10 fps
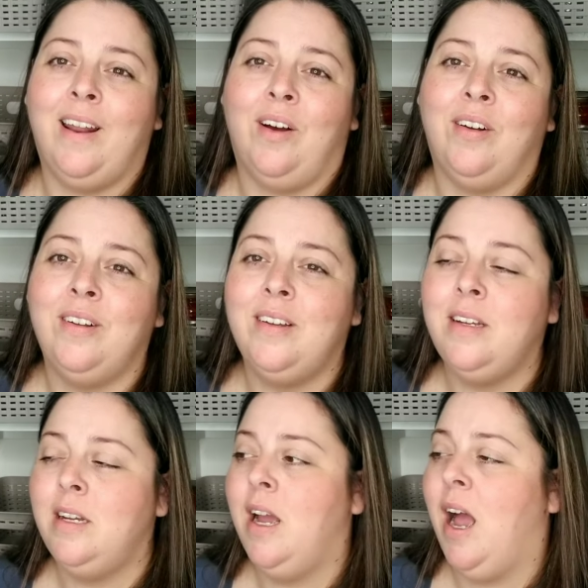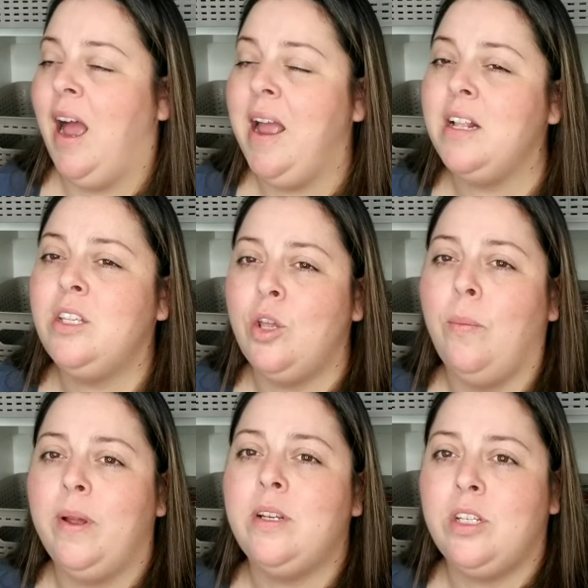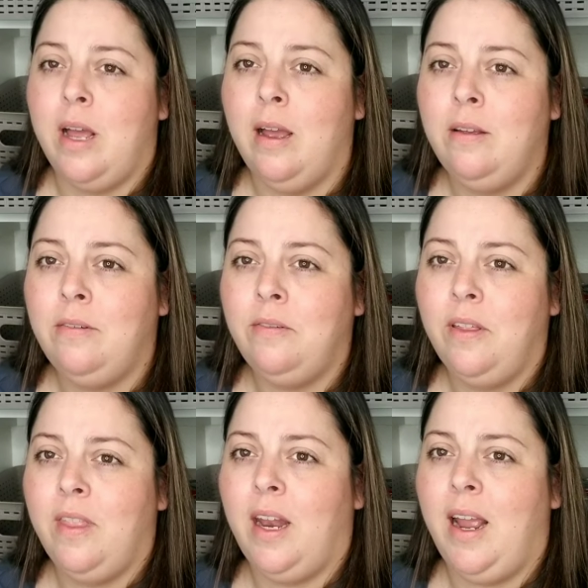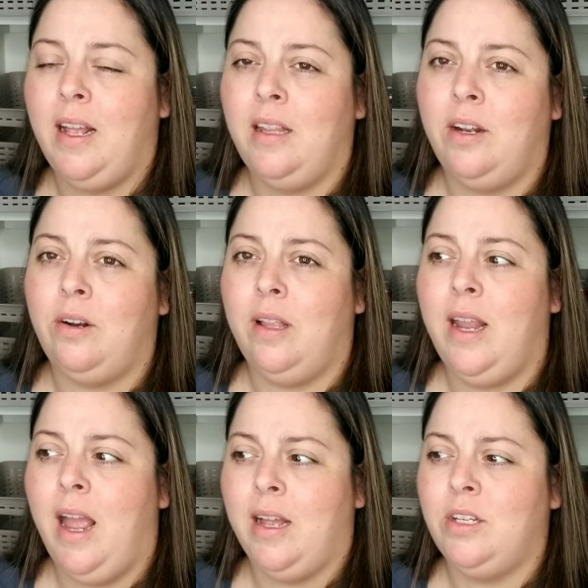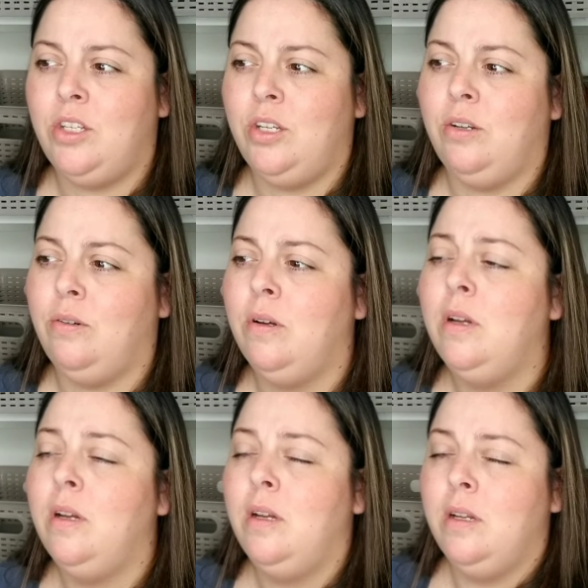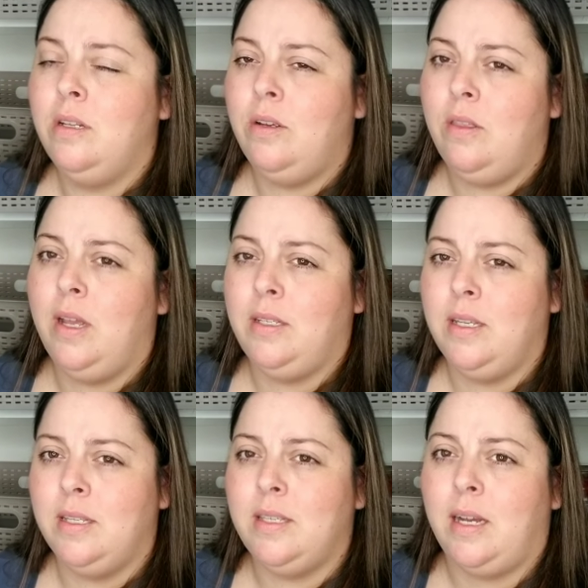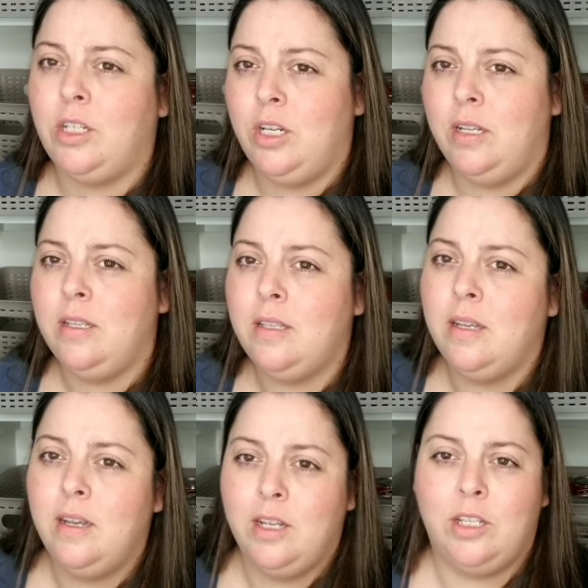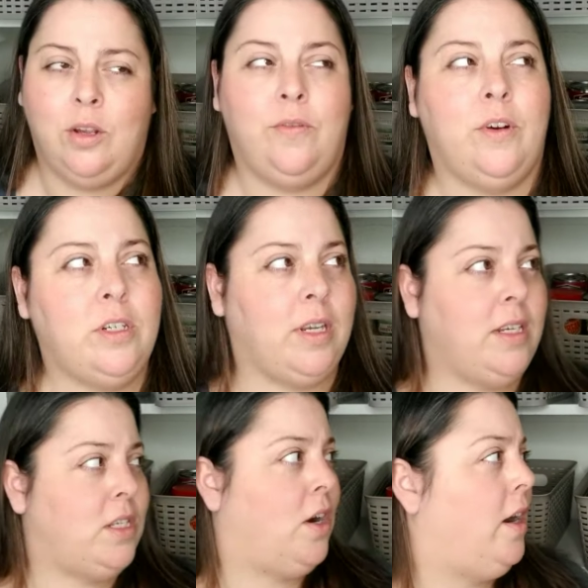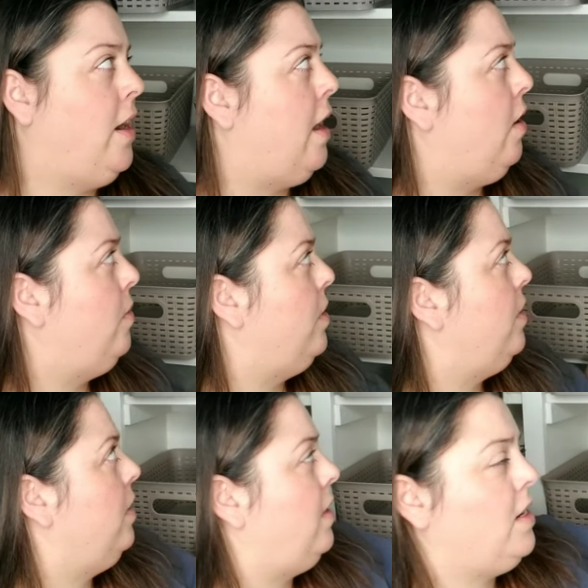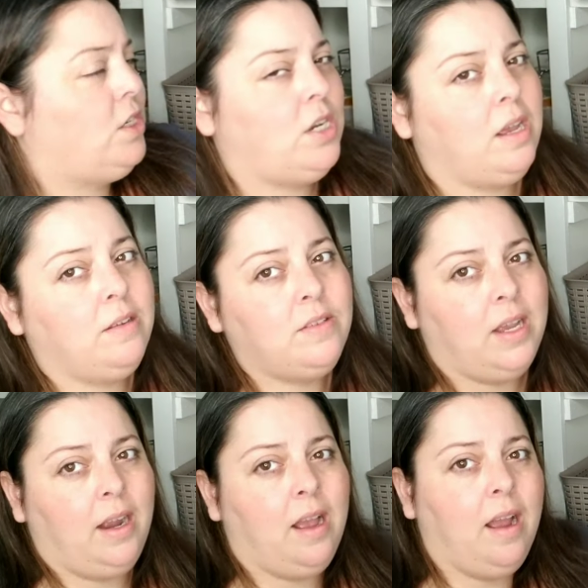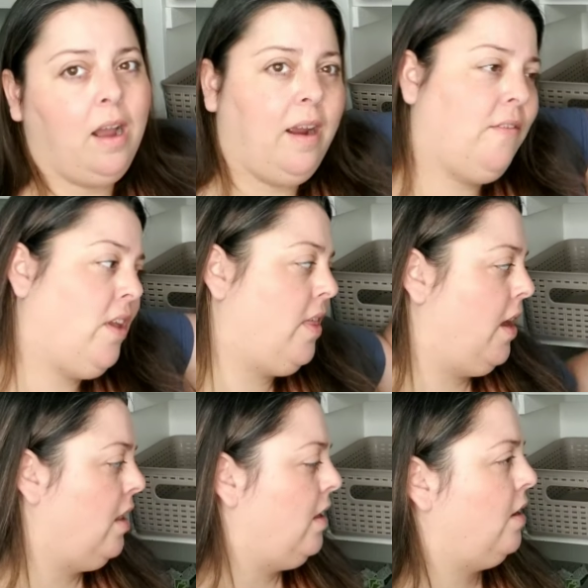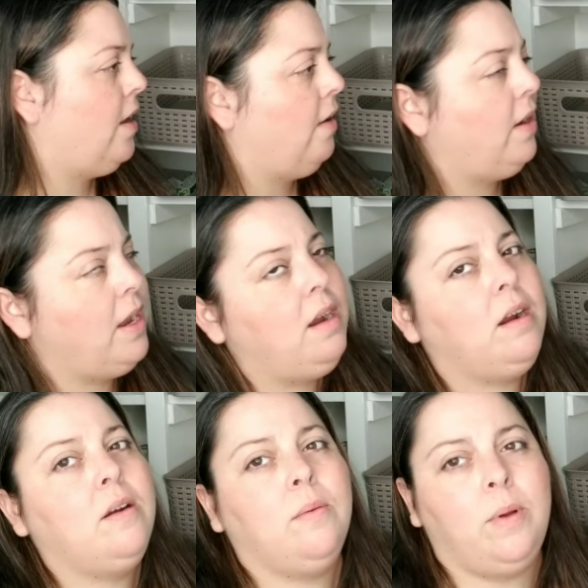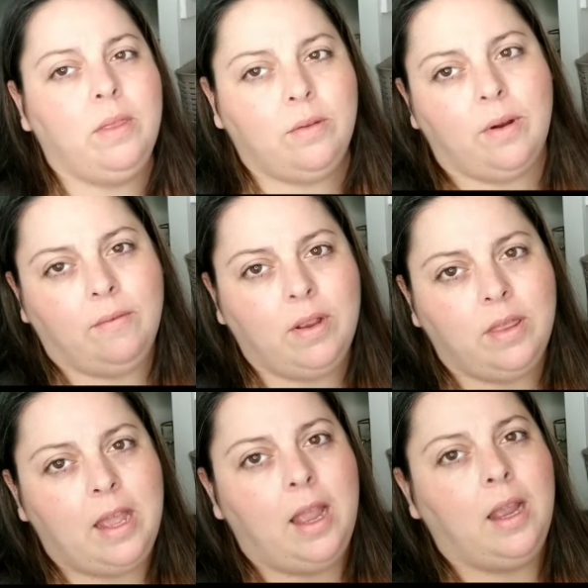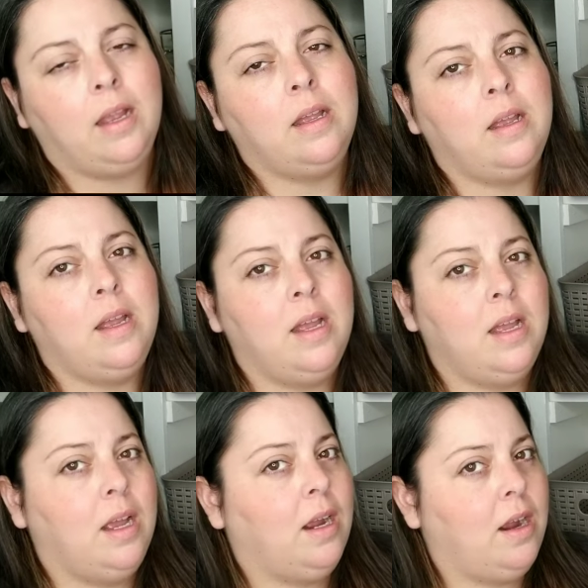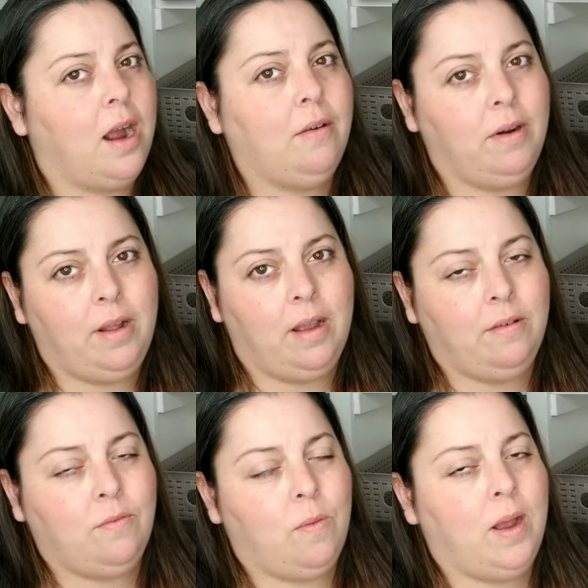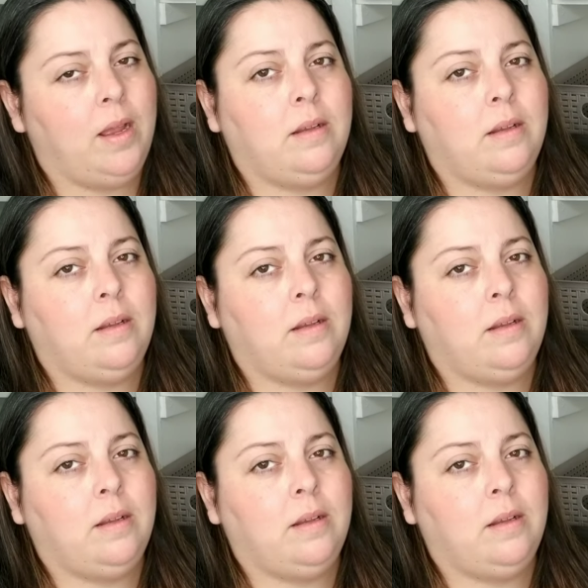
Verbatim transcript: at all. I had so much stuff that I literally had to do things in sections. So first I started out with these shelves. I got everything cleared out here, went through everything, got rid of what